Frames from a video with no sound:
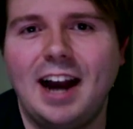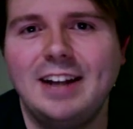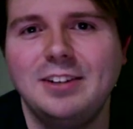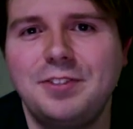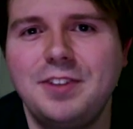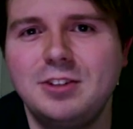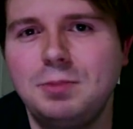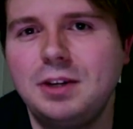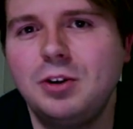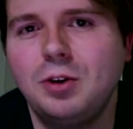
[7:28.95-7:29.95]
I don't think
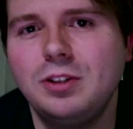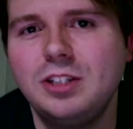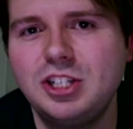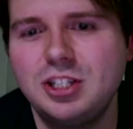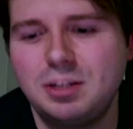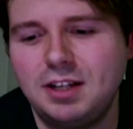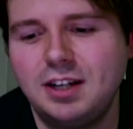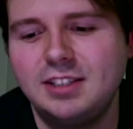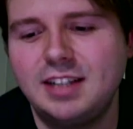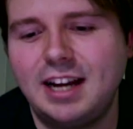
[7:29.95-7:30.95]
there'd be a coalition
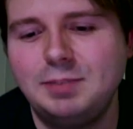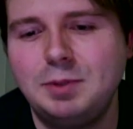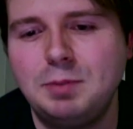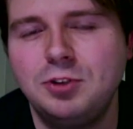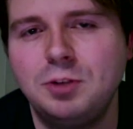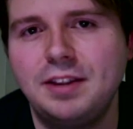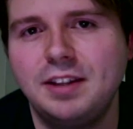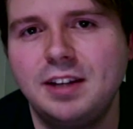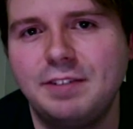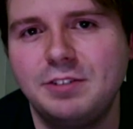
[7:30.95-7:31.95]
because it has to be approved by
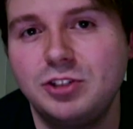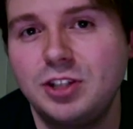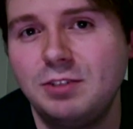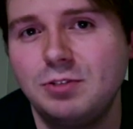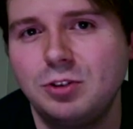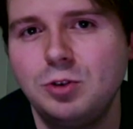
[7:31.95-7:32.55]
the Governor General,